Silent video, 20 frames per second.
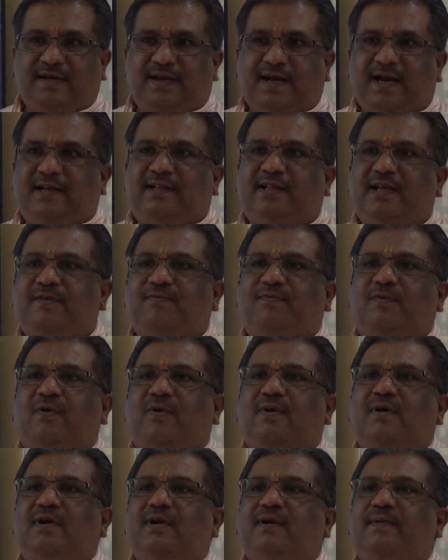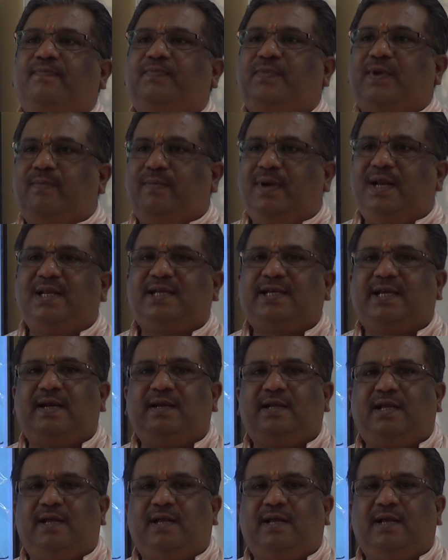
and therefore the milk can